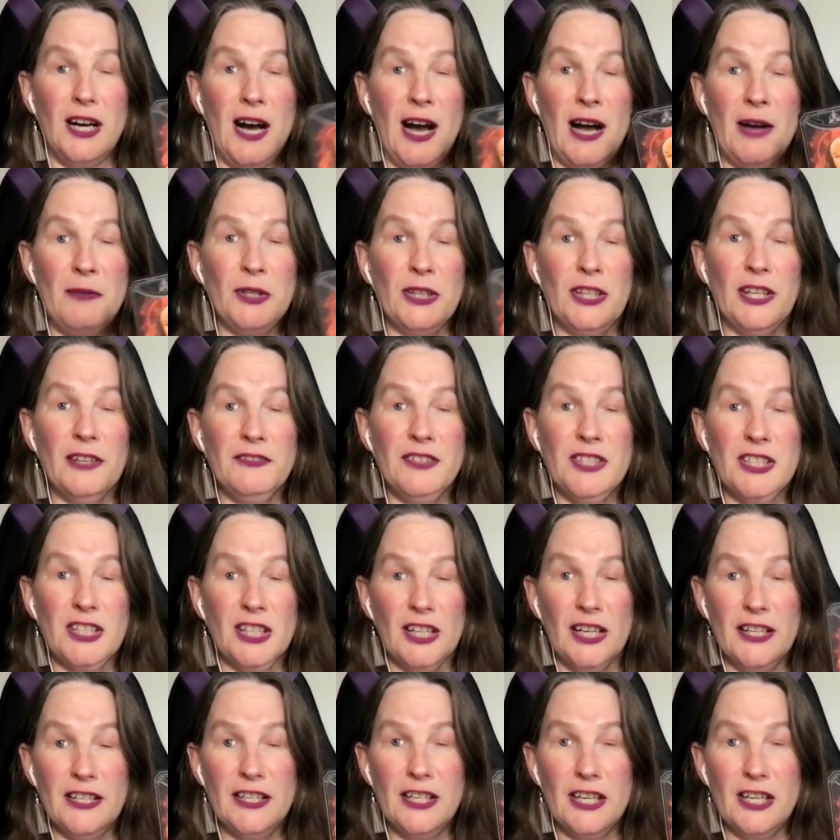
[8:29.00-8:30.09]
I would love to get
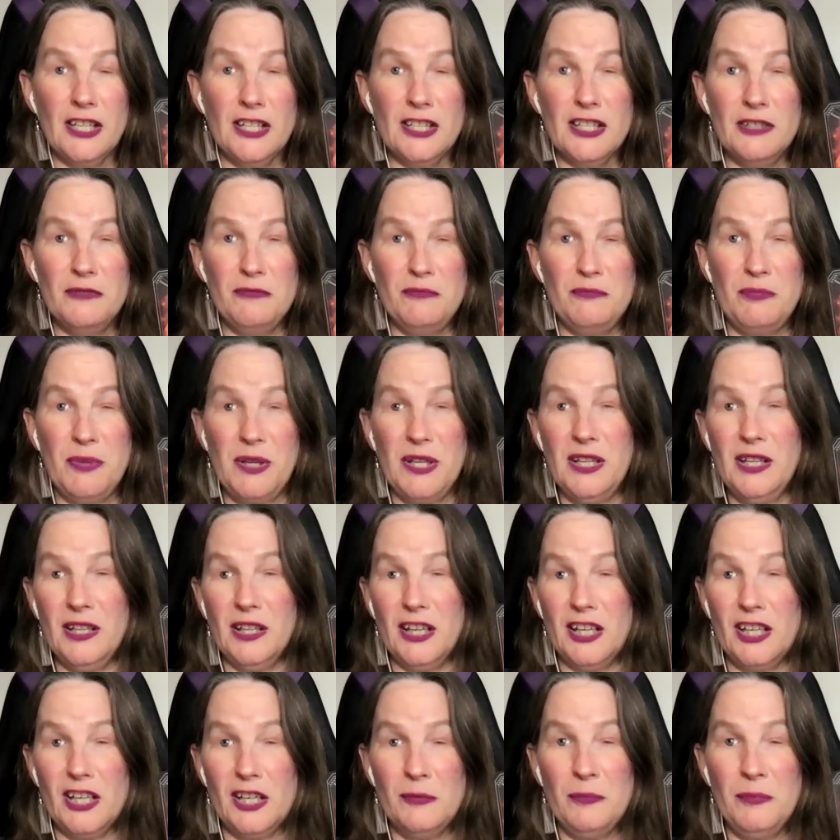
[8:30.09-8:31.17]
on here and be
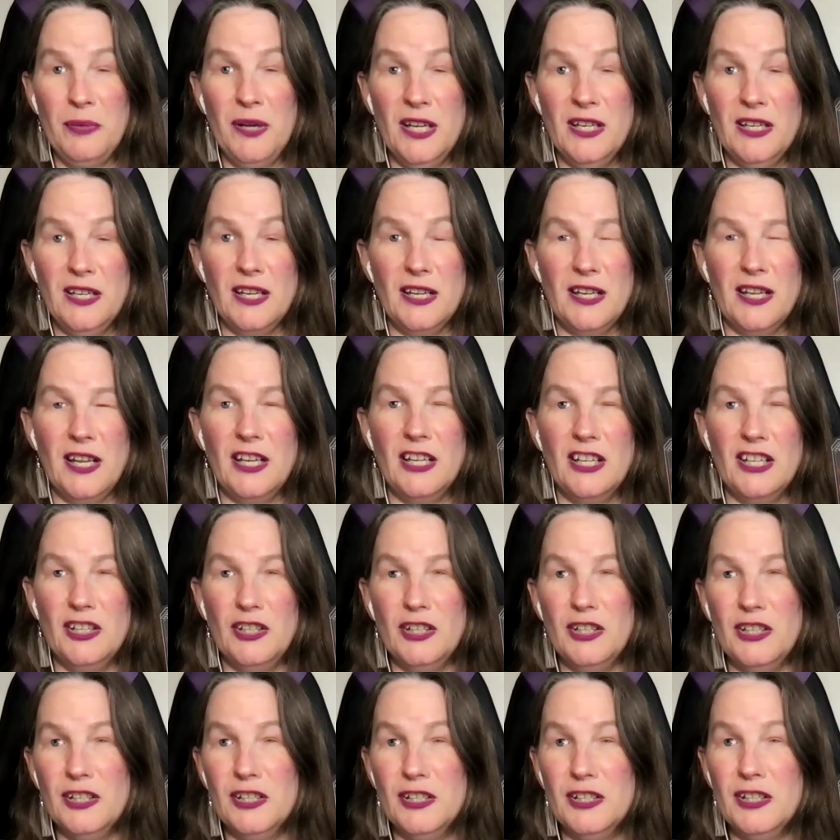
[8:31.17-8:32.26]
like opinionated
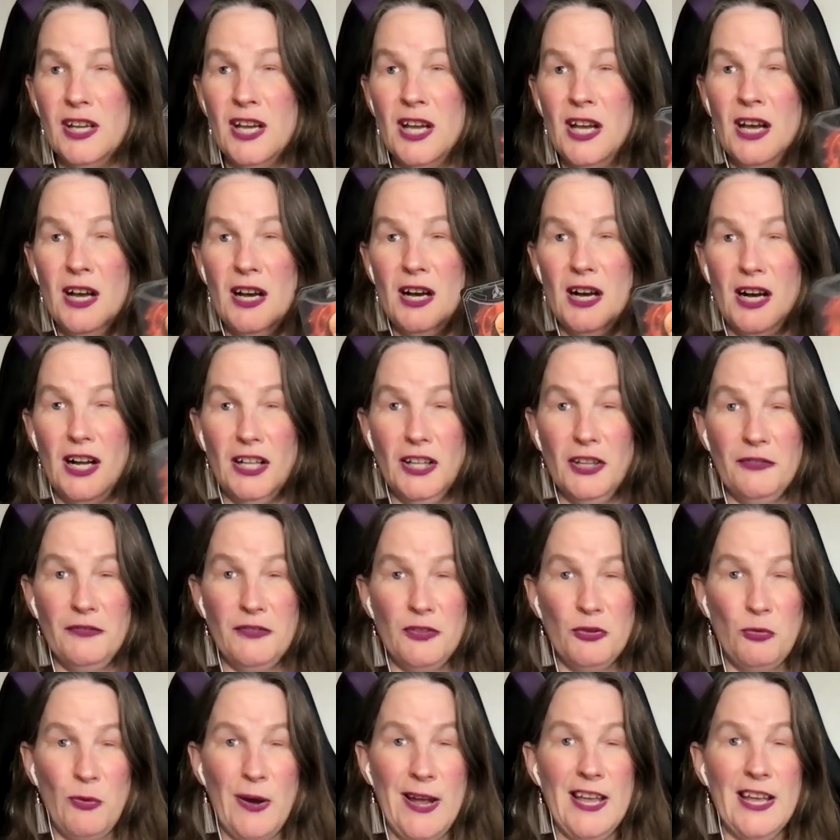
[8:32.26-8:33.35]
in all of
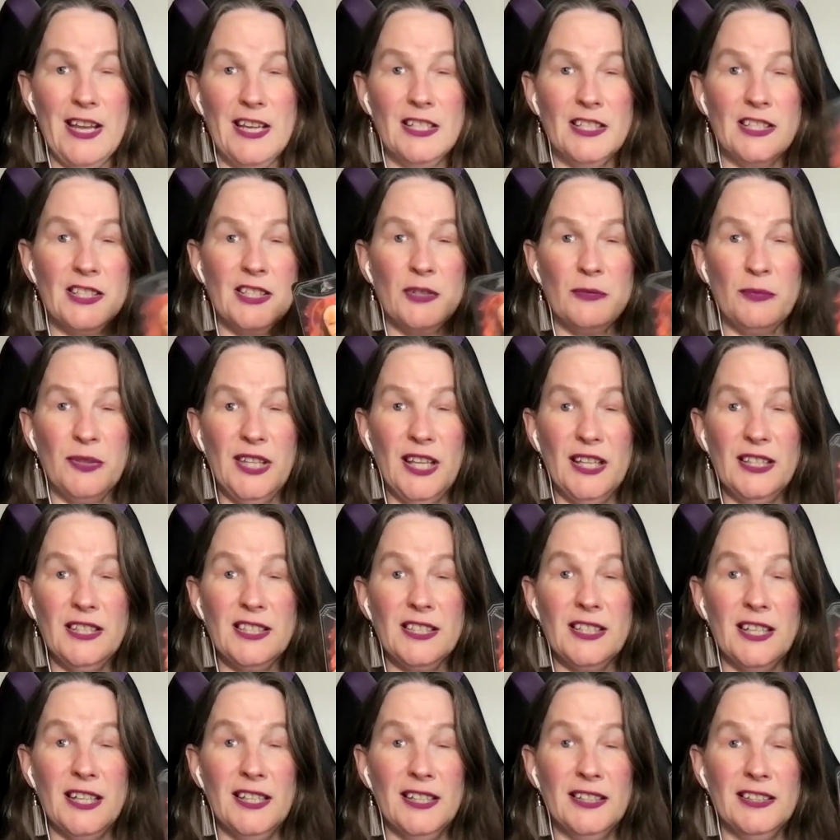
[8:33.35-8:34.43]
the ways, but that's
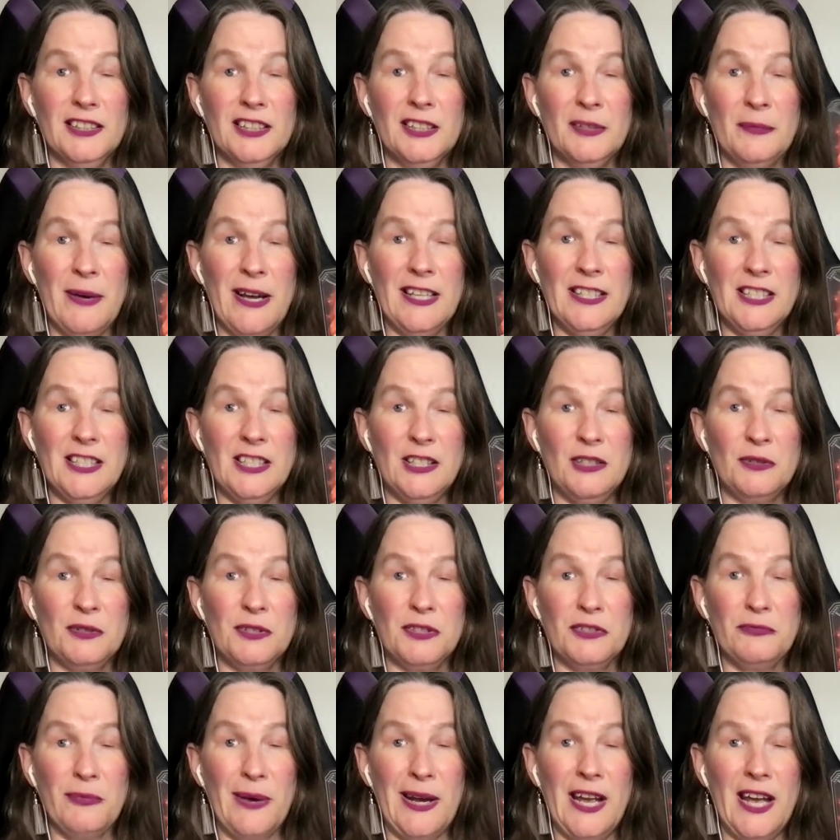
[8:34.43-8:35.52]
not the best use
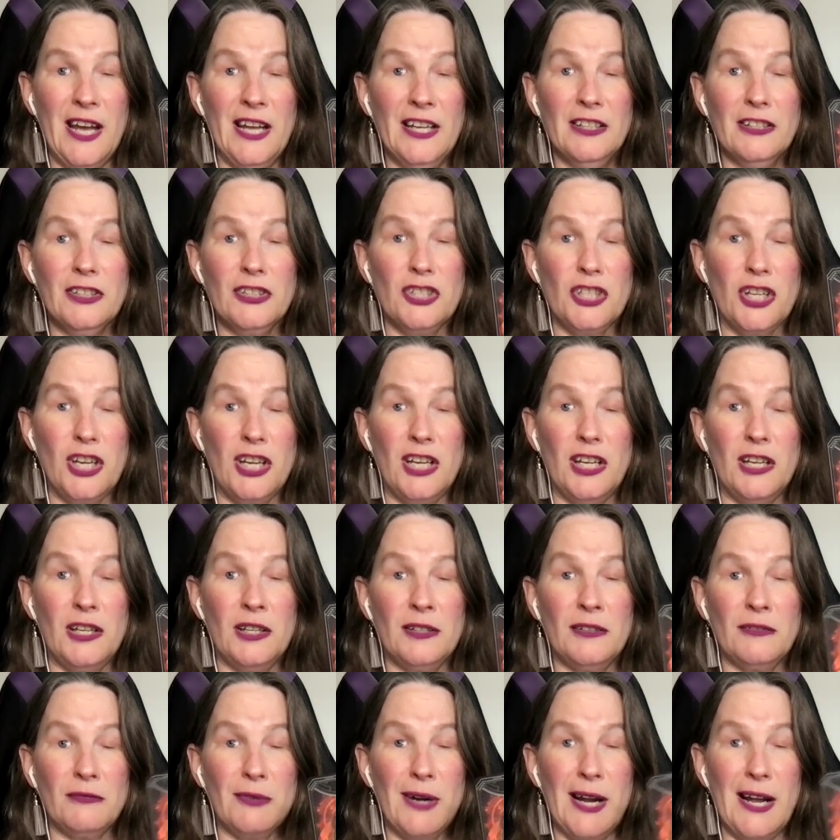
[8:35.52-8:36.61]
of my energy,
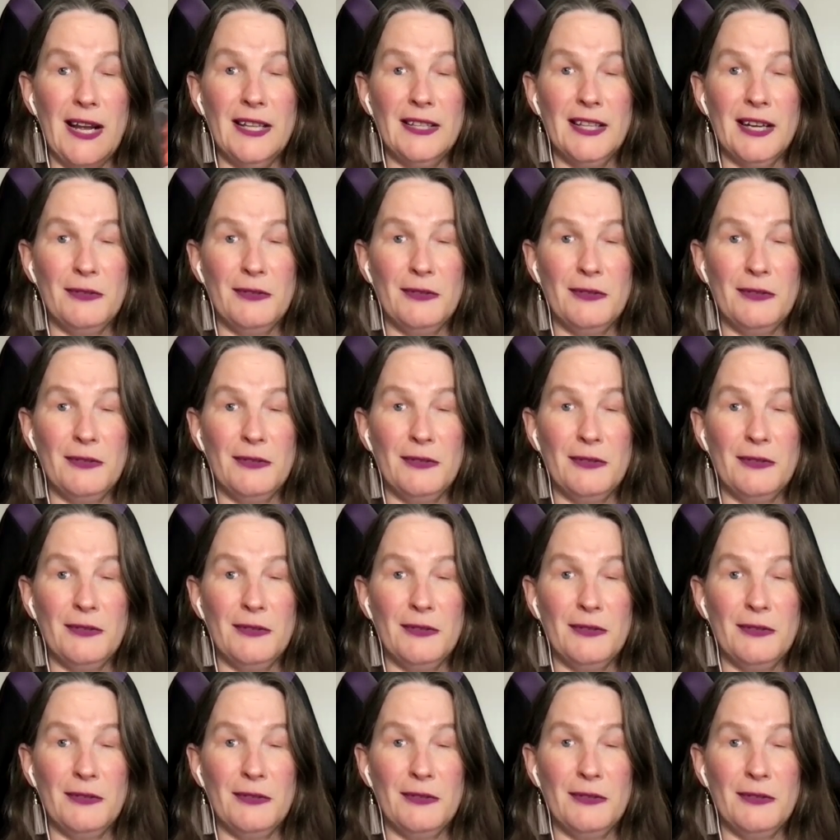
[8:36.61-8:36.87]
right?